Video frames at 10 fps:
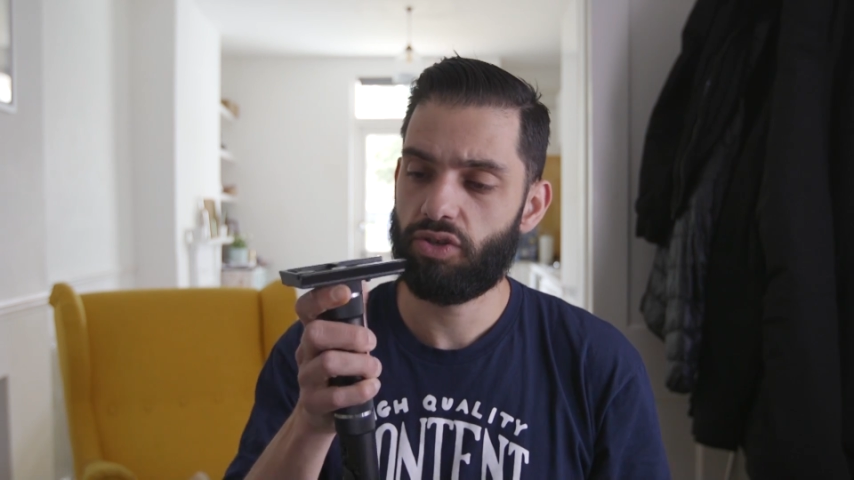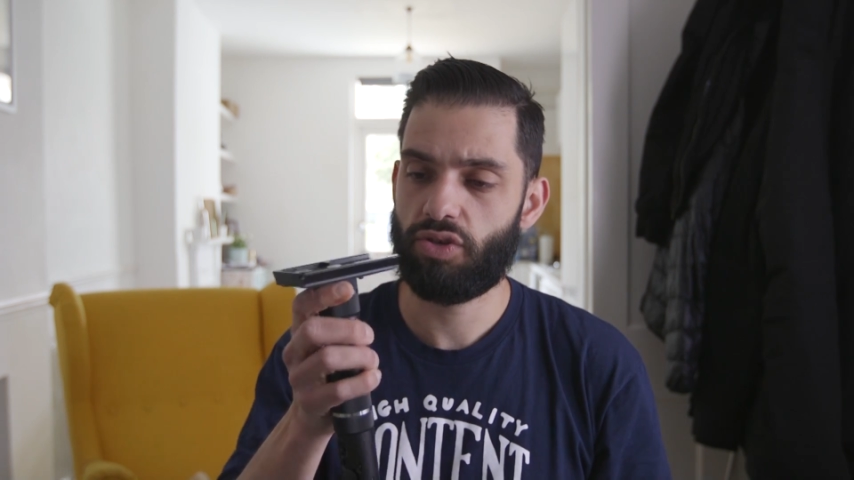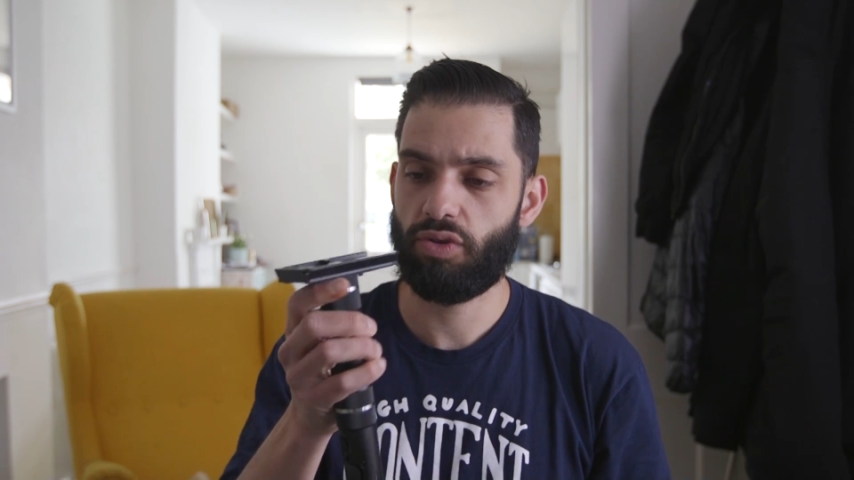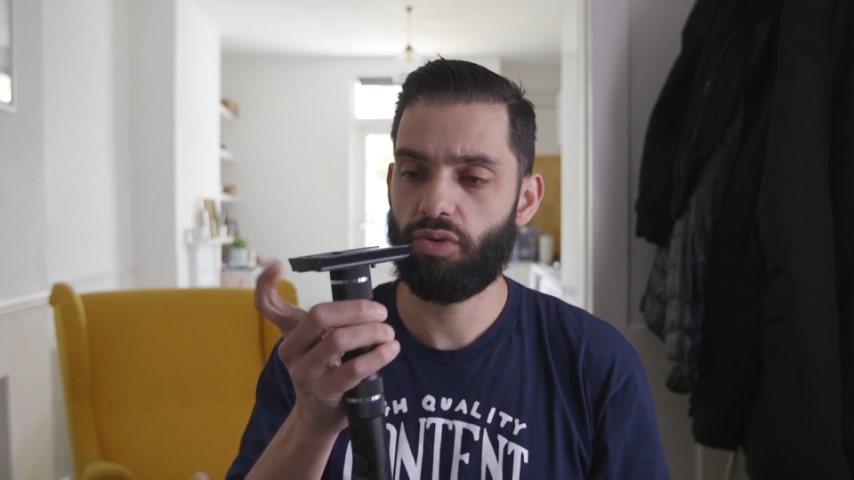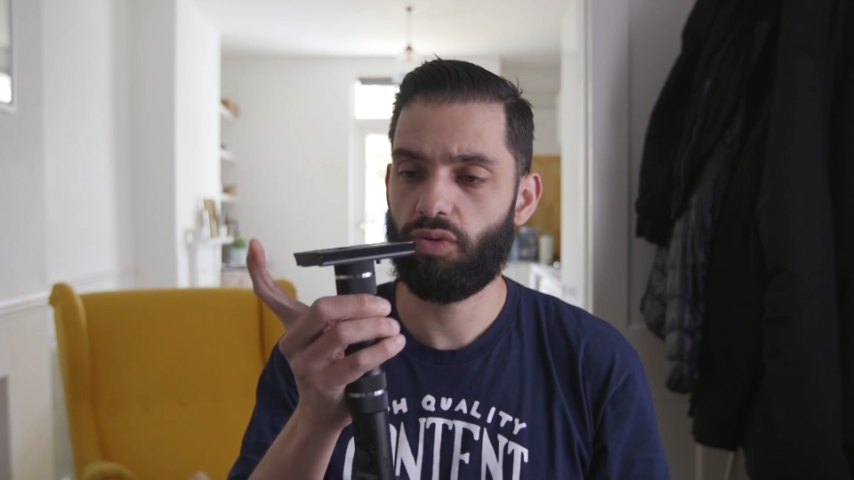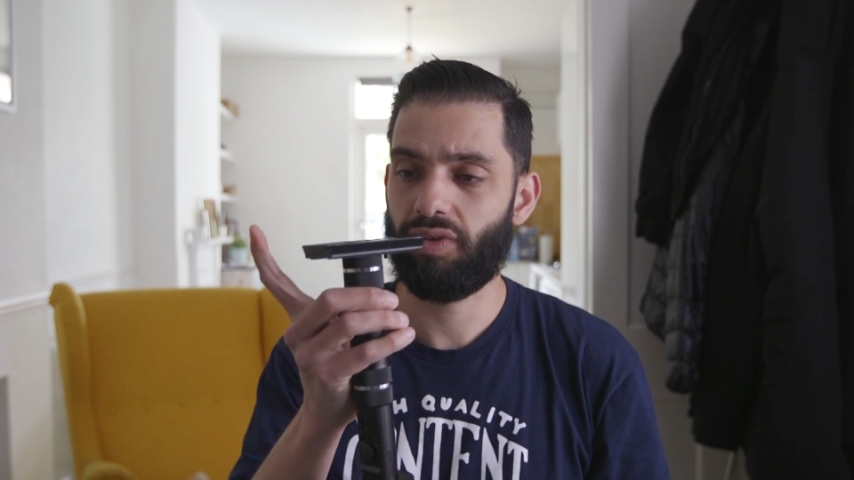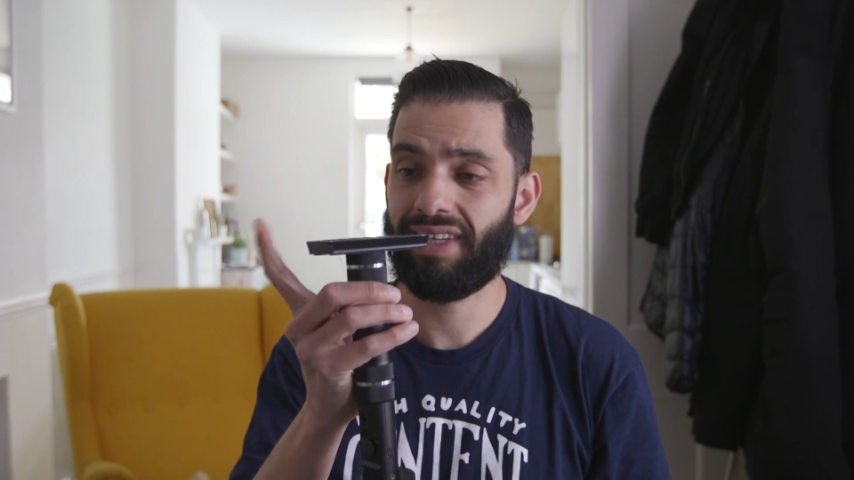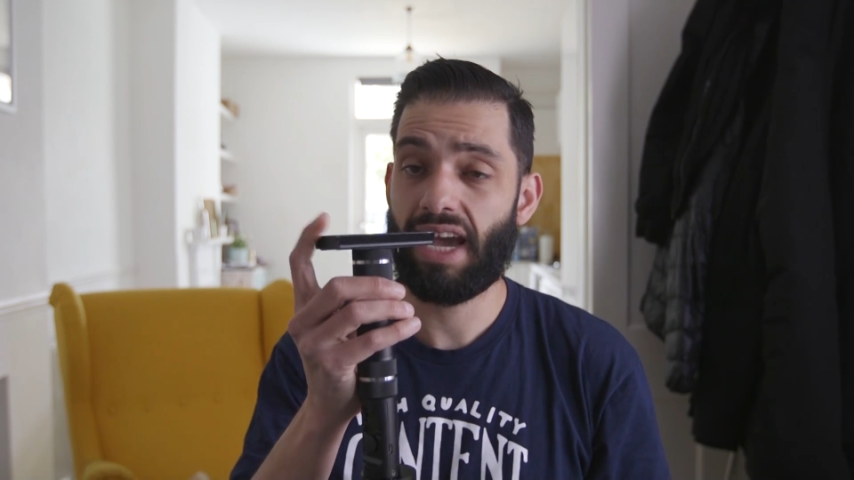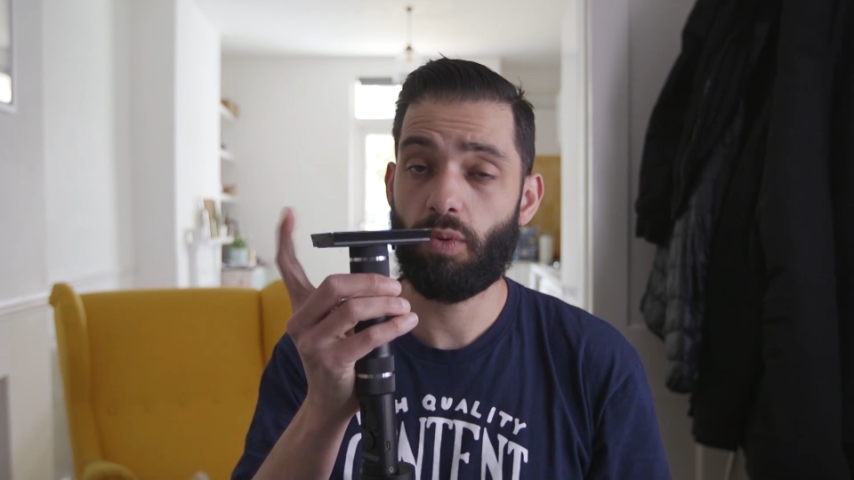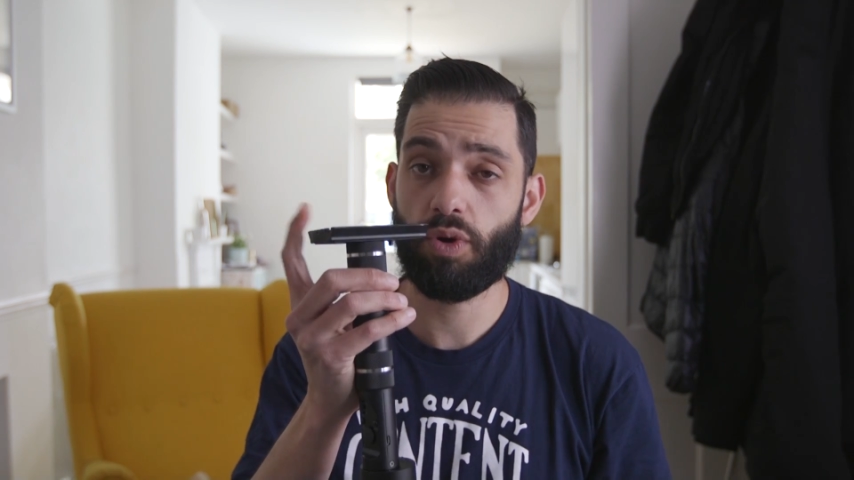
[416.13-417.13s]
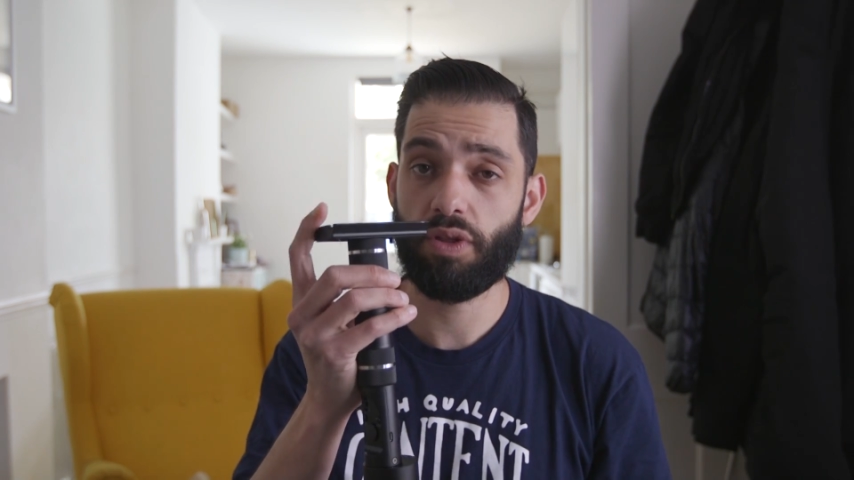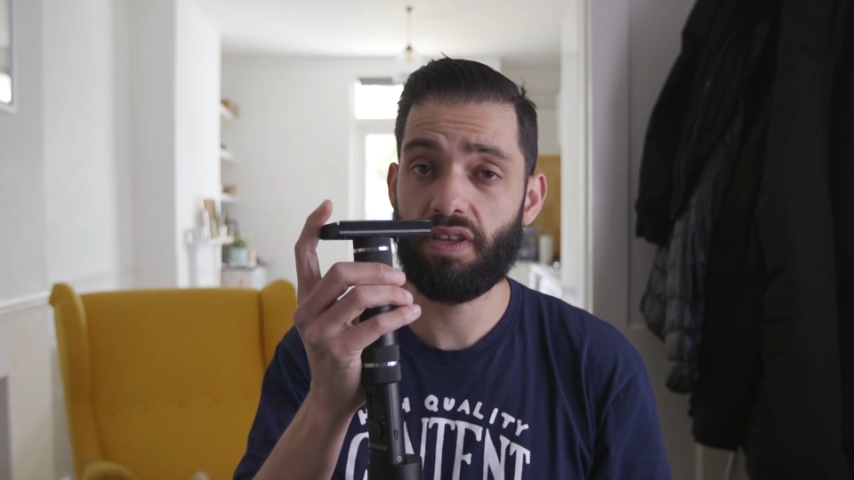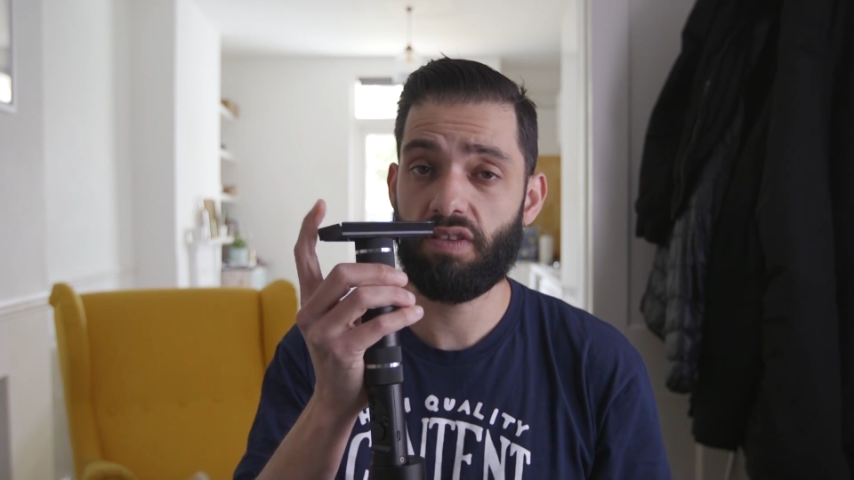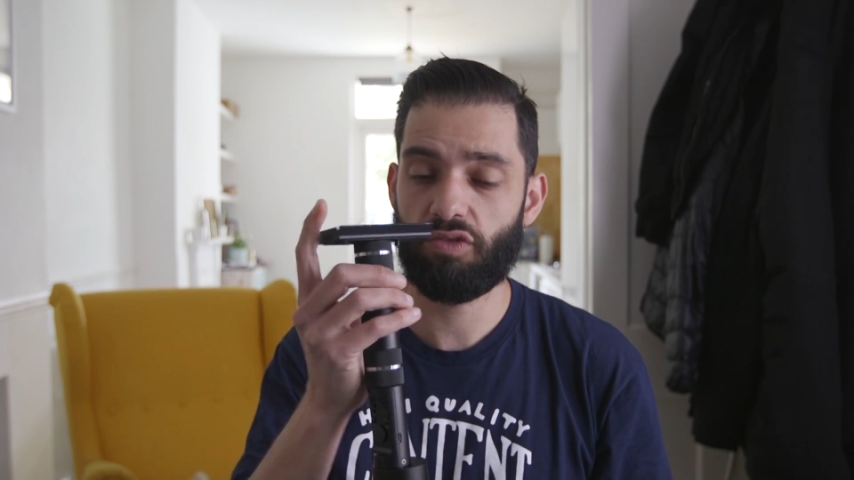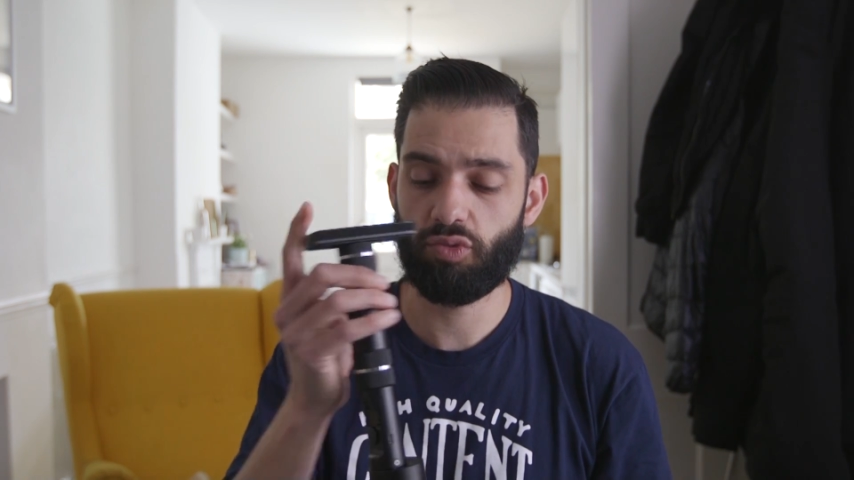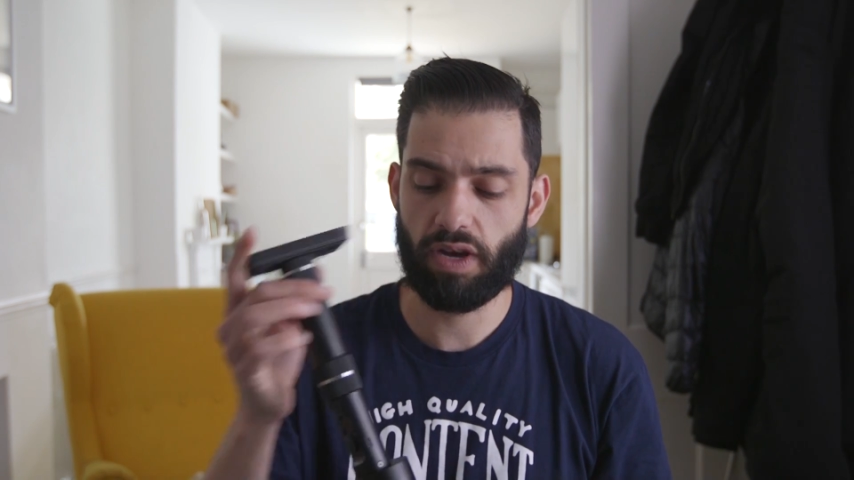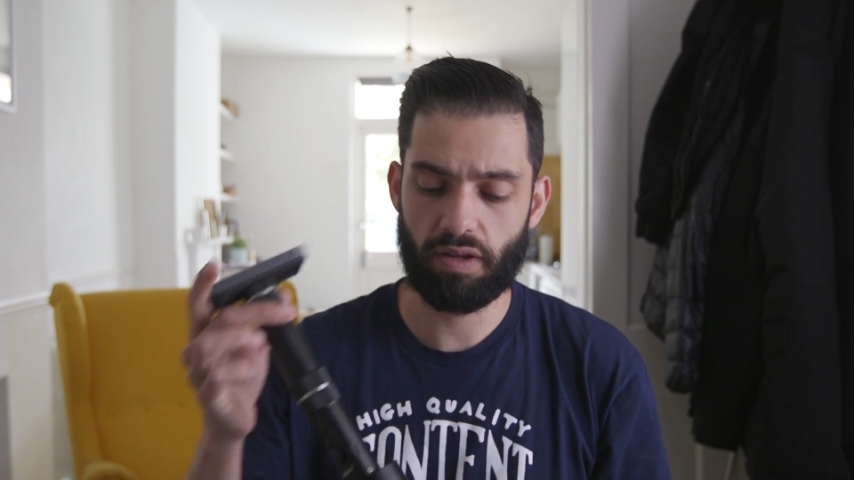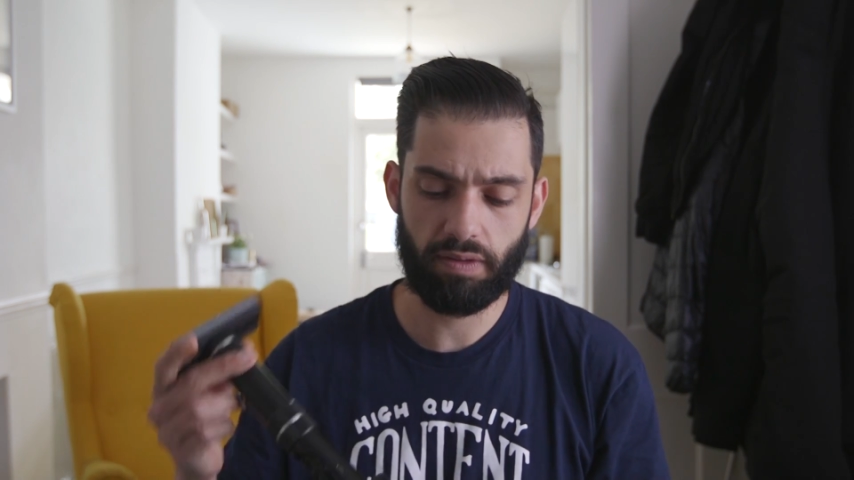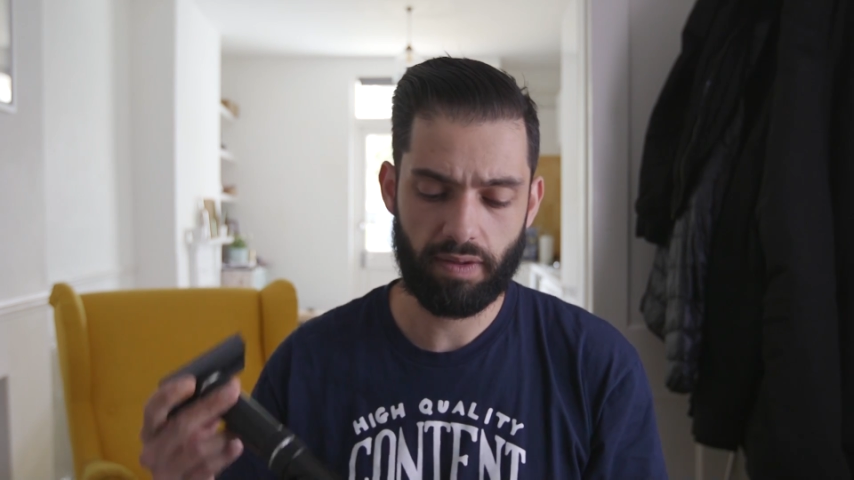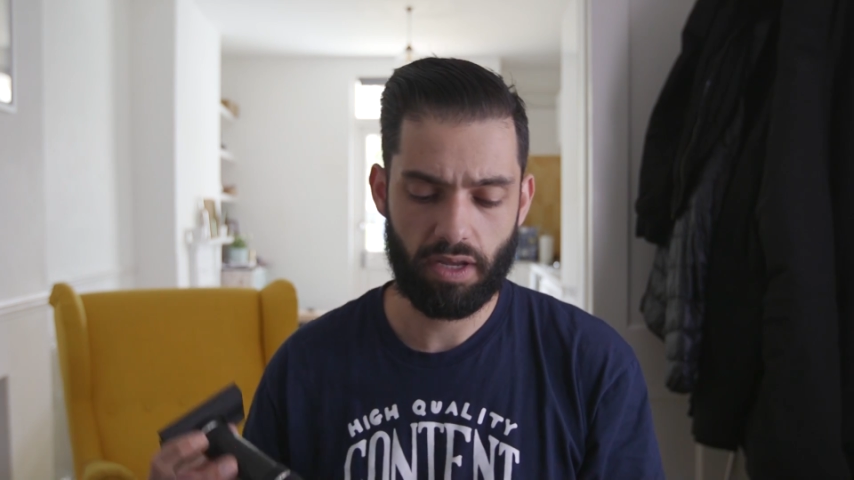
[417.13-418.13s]
to get one of these as
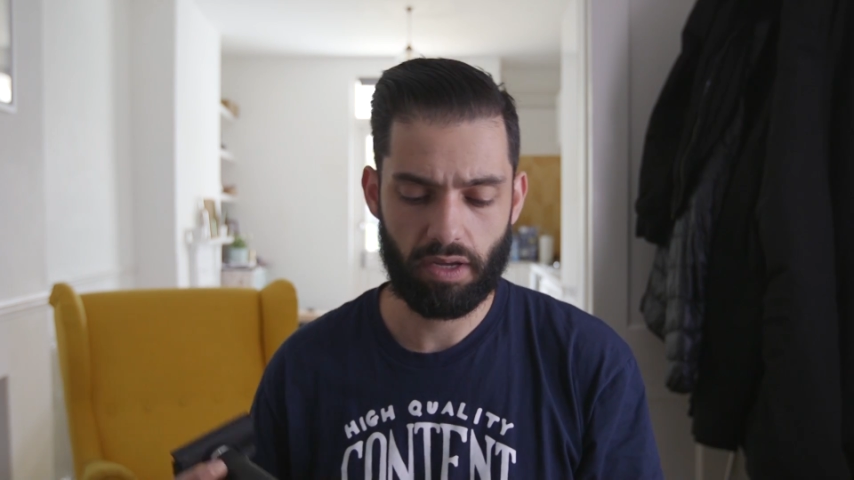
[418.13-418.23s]
well.